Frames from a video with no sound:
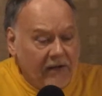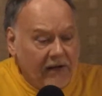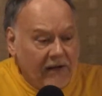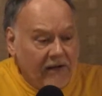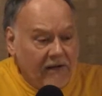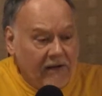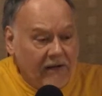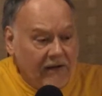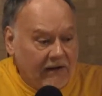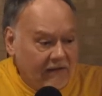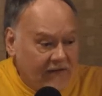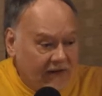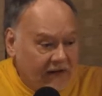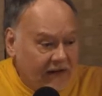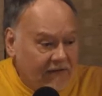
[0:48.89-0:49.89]
And I,
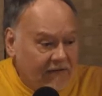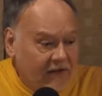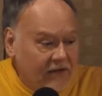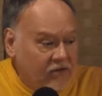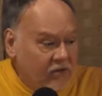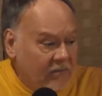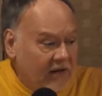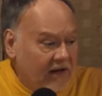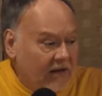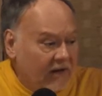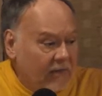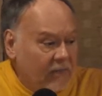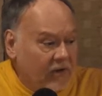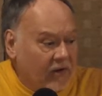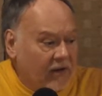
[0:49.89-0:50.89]
I, have these in my
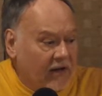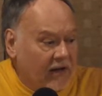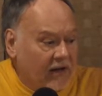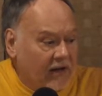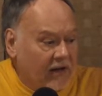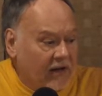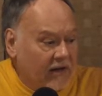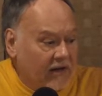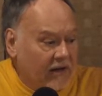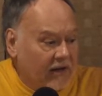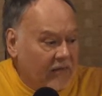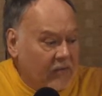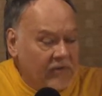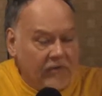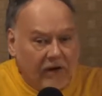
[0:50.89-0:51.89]
library, and
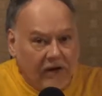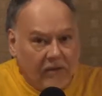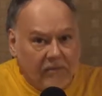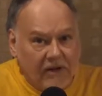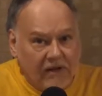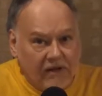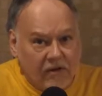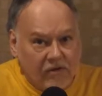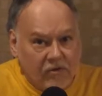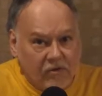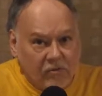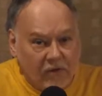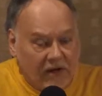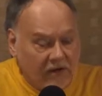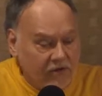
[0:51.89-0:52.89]
I would recommend these
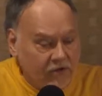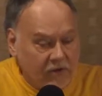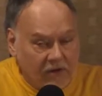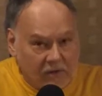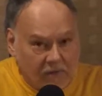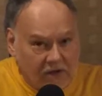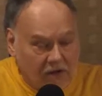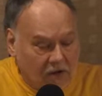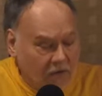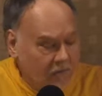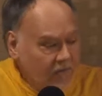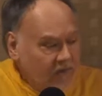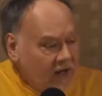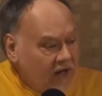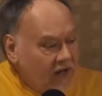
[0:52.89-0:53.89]
as well. So here we go.